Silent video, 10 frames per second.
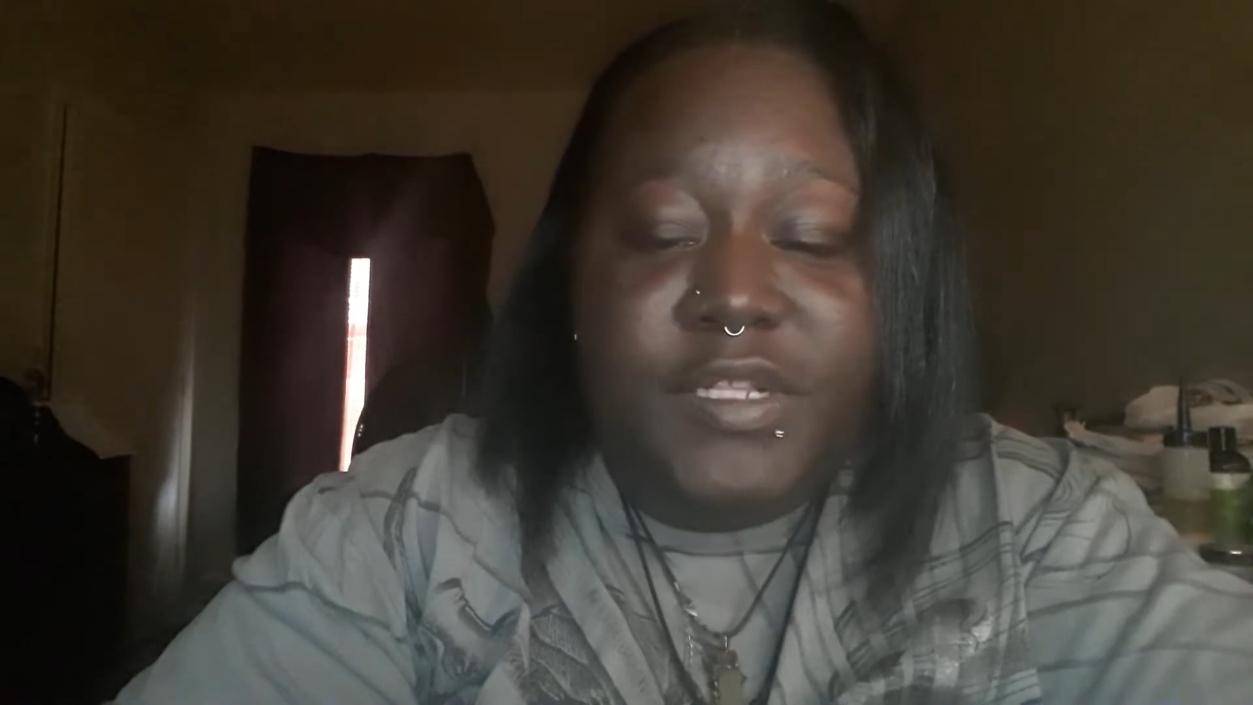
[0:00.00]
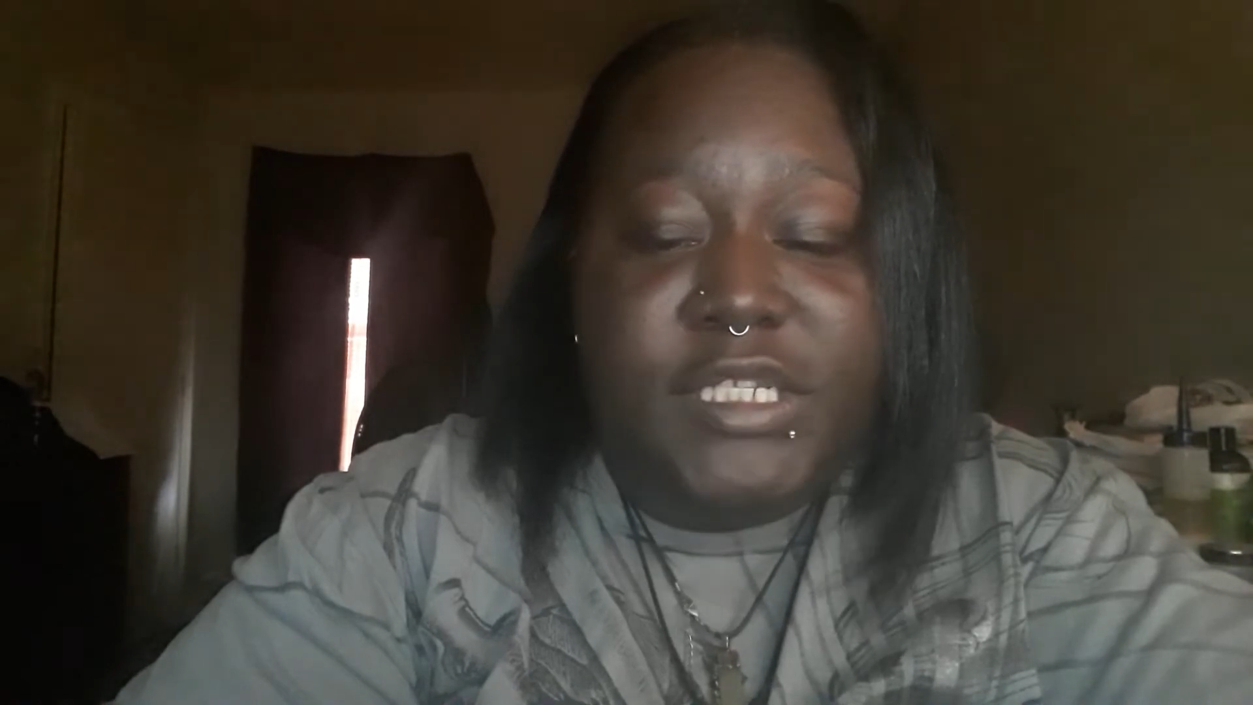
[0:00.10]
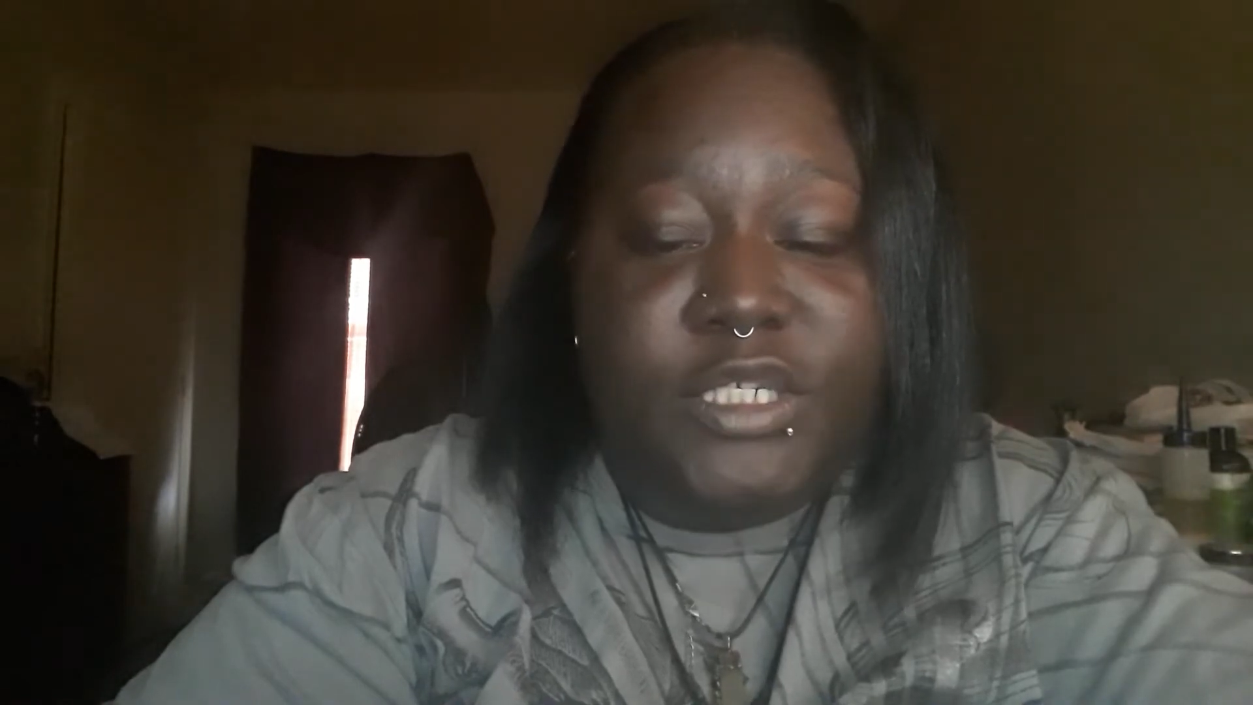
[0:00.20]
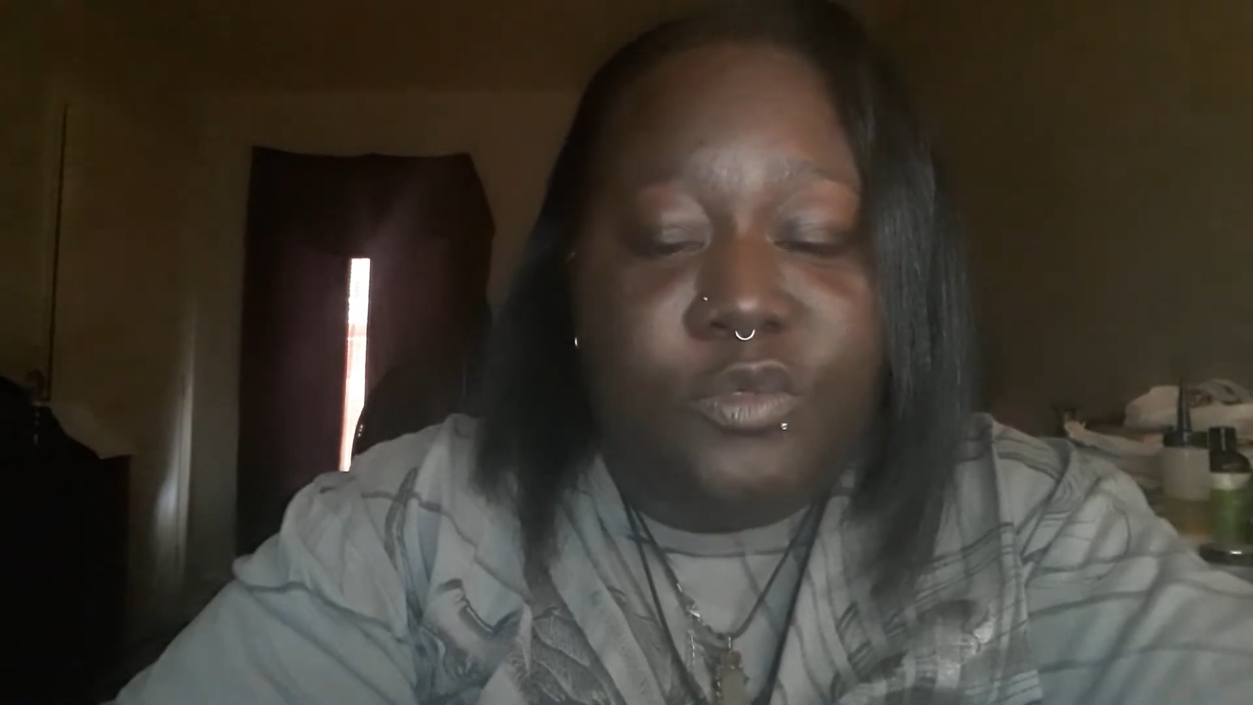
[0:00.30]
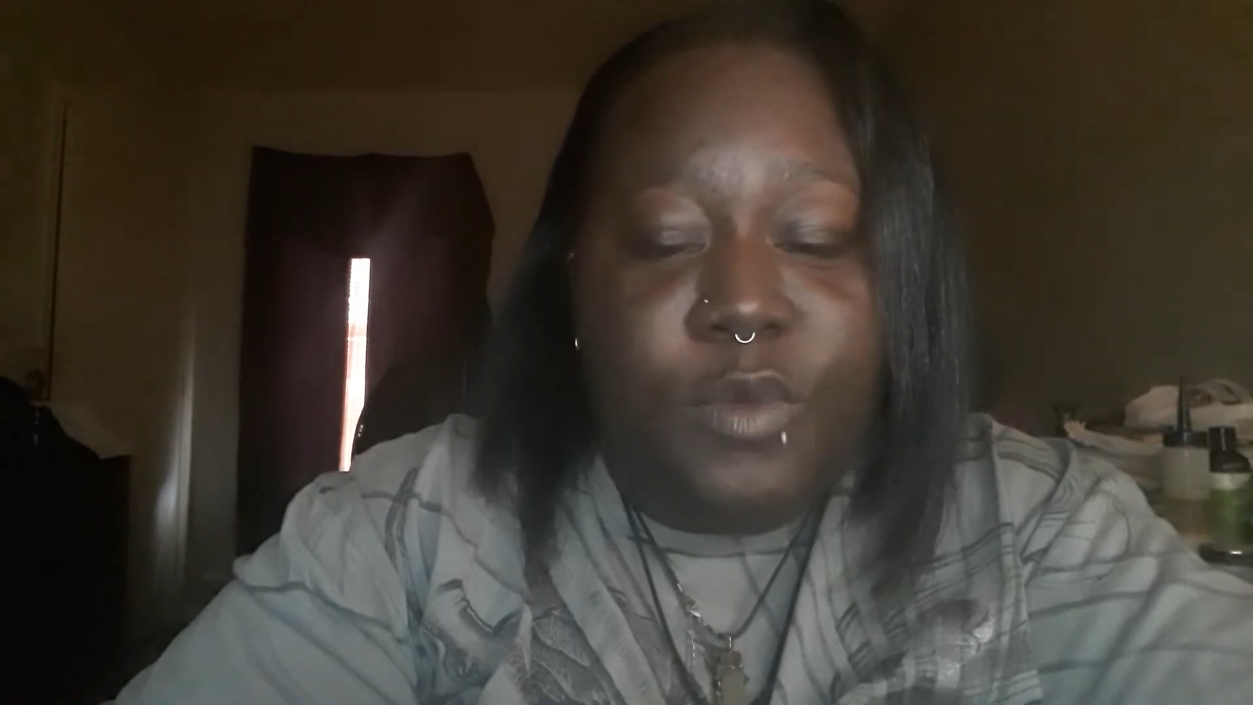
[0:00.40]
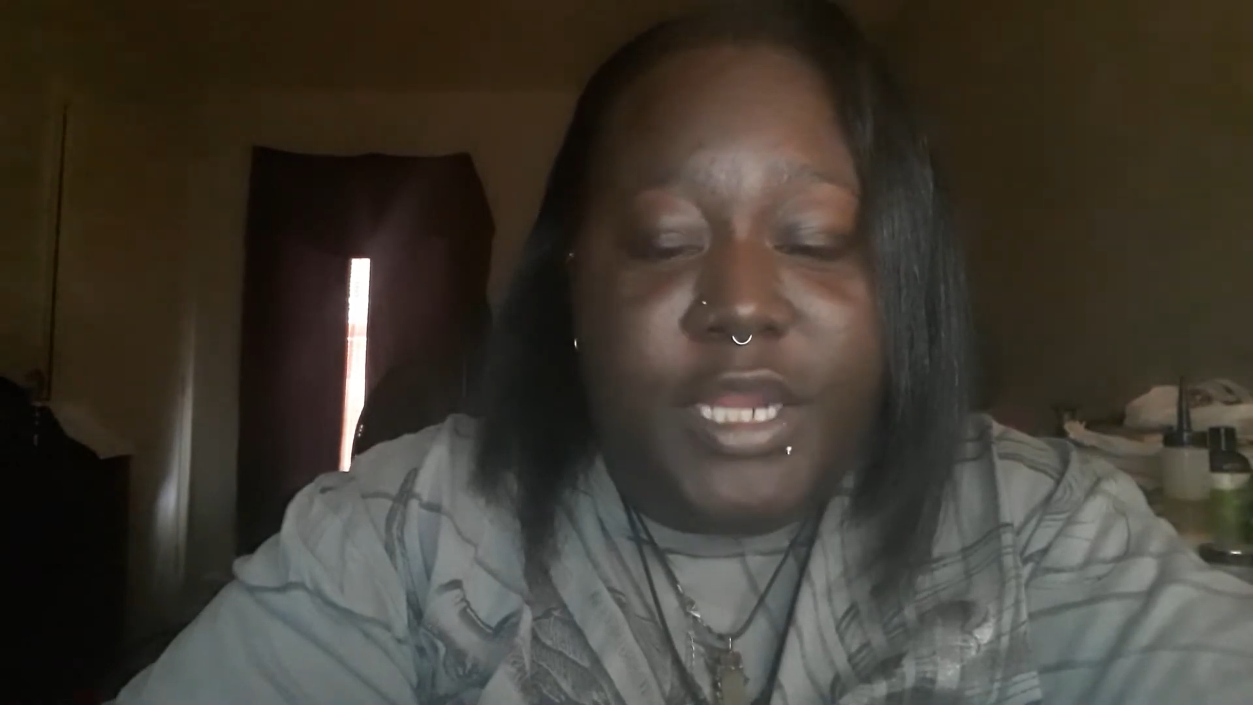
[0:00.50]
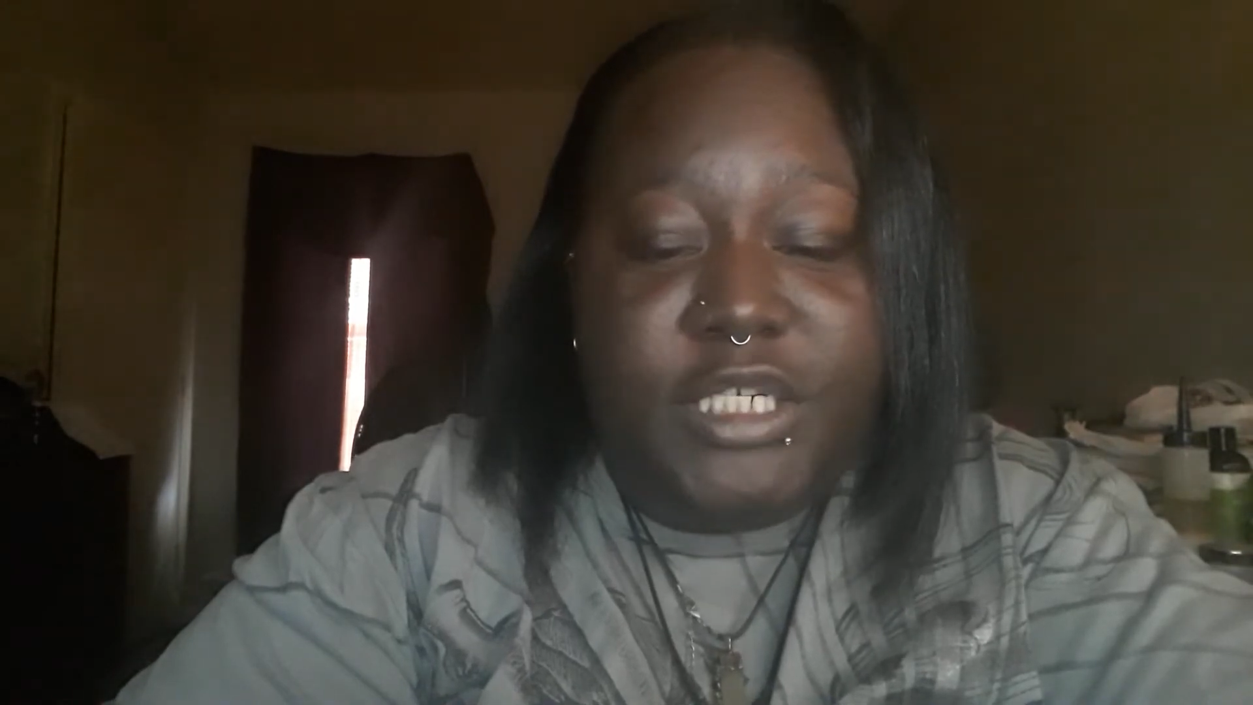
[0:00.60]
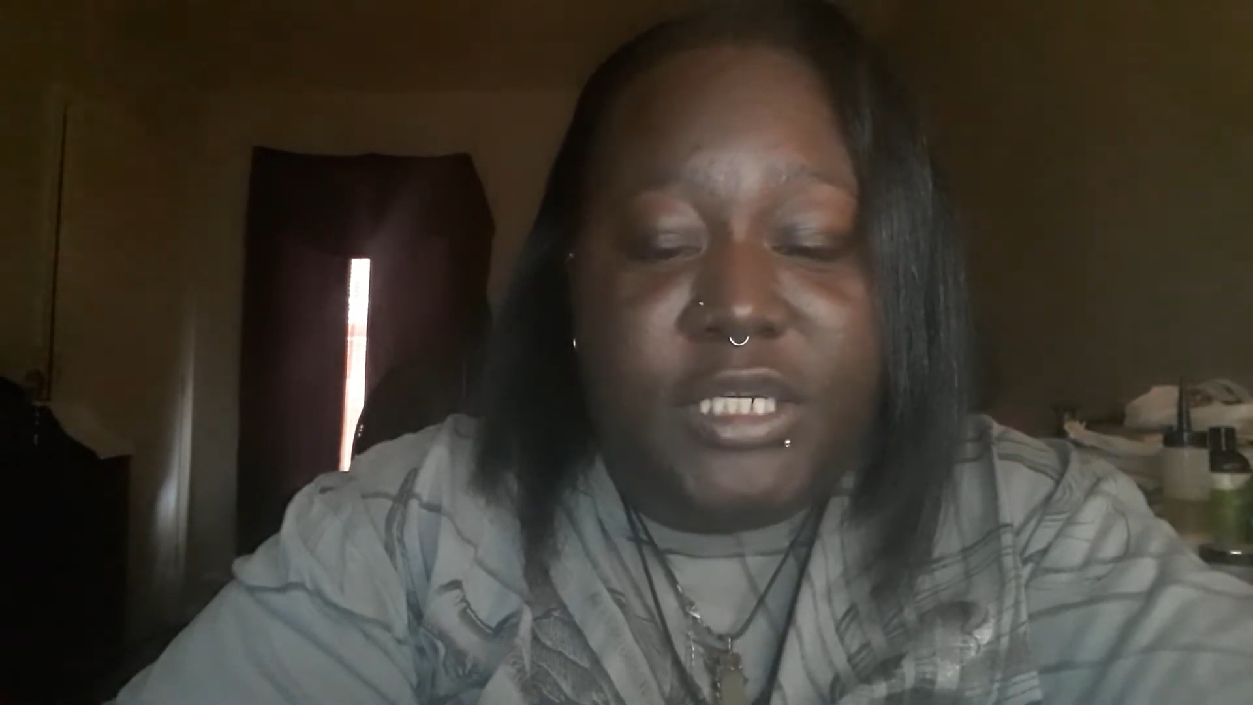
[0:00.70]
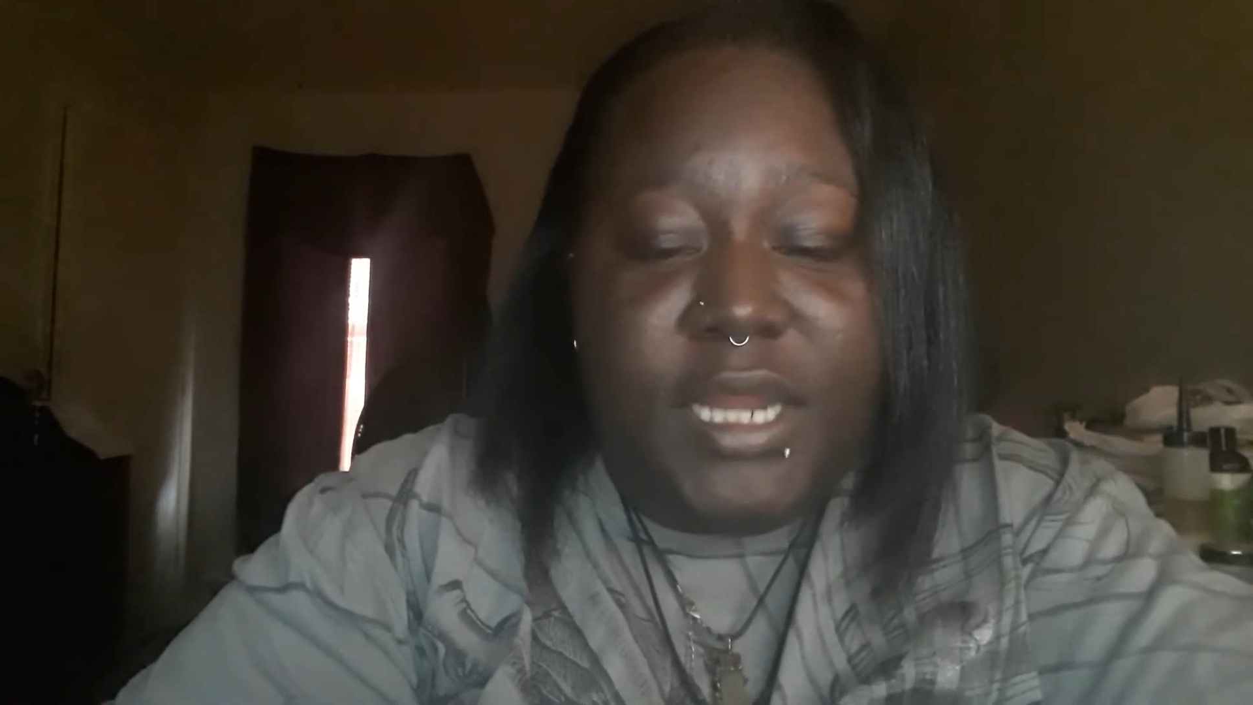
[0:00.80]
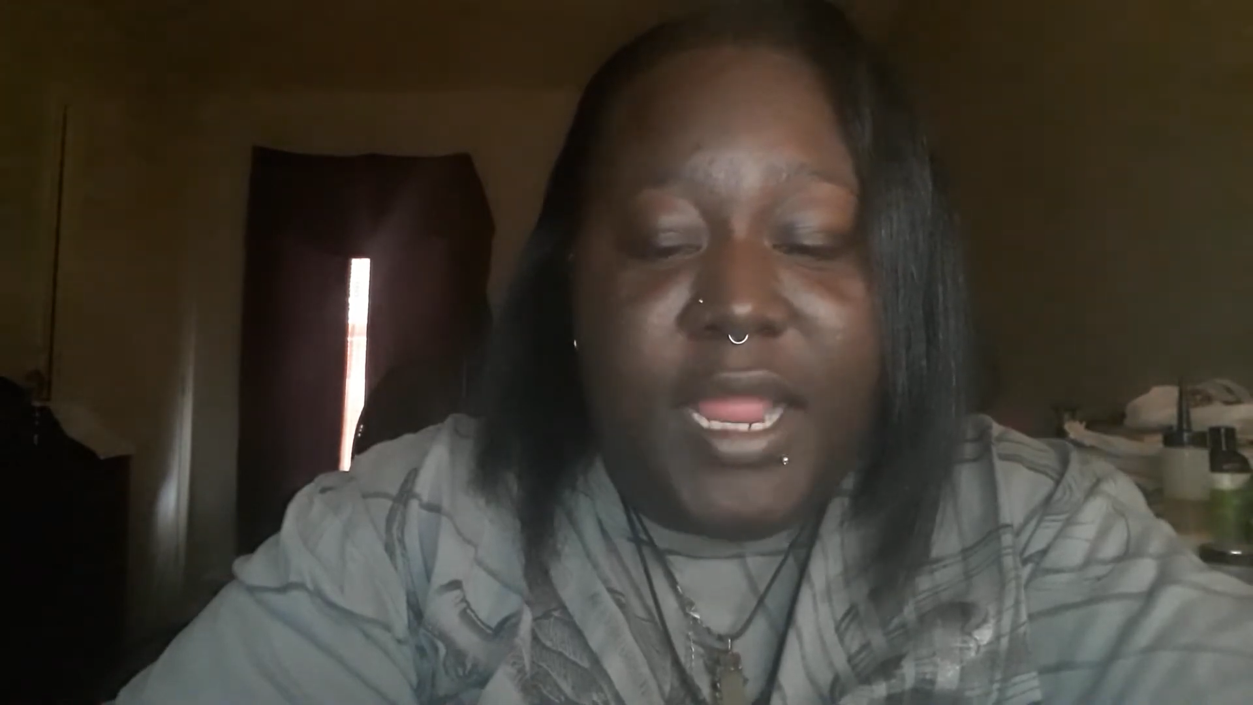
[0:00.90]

the situation